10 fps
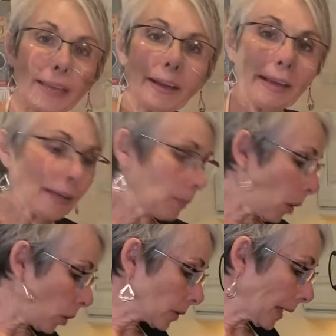I am
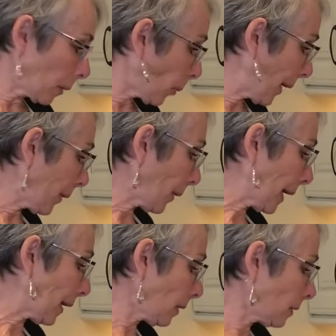all done
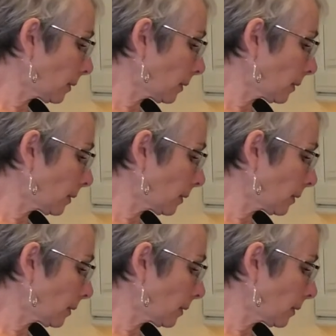browning